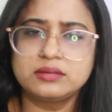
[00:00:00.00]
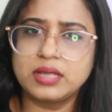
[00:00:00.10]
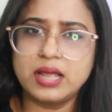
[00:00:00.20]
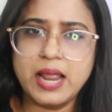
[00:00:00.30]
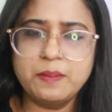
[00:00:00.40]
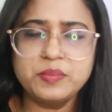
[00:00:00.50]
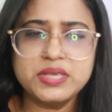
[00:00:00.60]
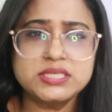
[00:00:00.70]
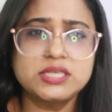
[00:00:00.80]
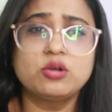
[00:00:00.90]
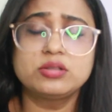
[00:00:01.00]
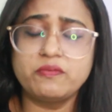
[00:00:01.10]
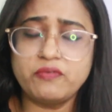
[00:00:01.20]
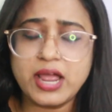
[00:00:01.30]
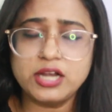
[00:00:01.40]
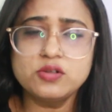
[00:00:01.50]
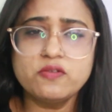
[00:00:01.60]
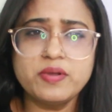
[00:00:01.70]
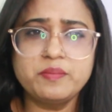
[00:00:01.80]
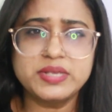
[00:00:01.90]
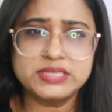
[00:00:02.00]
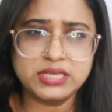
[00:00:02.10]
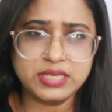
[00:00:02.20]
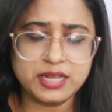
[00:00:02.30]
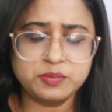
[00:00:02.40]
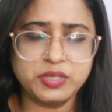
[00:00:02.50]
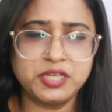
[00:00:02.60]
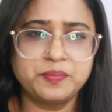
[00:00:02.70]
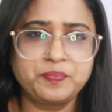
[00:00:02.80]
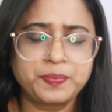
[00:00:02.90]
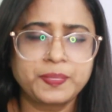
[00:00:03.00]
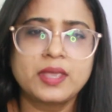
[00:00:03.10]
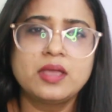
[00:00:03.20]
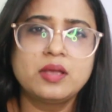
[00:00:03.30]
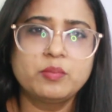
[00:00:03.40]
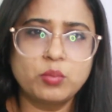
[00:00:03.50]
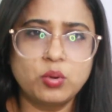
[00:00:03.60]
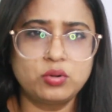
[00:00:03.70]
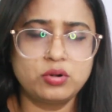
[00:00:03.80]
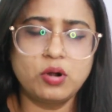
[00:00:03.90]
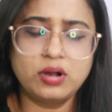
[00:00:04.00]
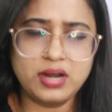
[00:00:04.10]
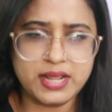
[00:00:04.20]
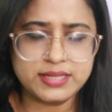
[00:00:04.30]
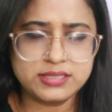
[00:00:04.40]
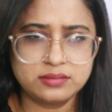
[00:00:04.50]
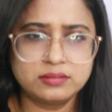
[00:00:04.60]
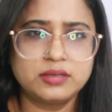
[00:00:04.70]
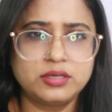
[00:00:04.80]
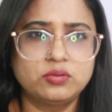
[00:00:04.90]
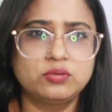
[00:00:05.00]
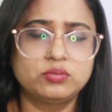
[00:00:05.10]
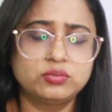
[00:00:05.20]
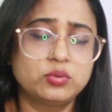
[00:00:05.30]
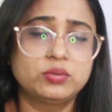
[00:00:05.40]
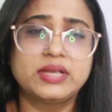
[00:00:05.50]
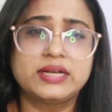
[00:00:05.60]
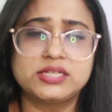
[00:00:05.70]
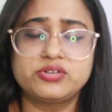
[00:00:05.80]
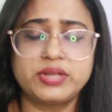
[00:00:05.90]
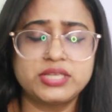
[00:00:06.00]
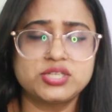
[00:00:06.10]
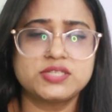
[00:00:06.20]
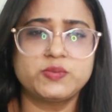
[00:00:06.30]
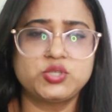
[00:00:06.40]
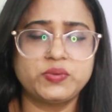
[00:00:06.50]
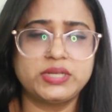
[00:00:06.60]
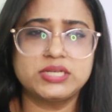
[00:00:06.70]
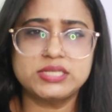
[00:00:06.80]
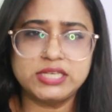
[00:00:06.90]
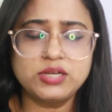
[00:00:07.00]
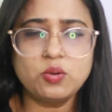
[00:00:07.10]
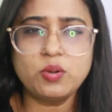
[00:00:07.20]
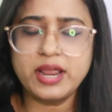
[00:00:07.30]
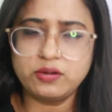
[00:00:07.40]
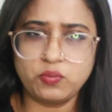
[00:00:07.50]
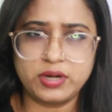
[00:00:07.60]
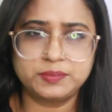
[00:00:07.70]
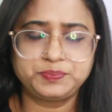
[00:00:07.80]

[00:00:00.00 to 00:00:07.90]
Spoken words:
The MPC or the value of MPC can be more or less. You know that it ranges between 0 and 1.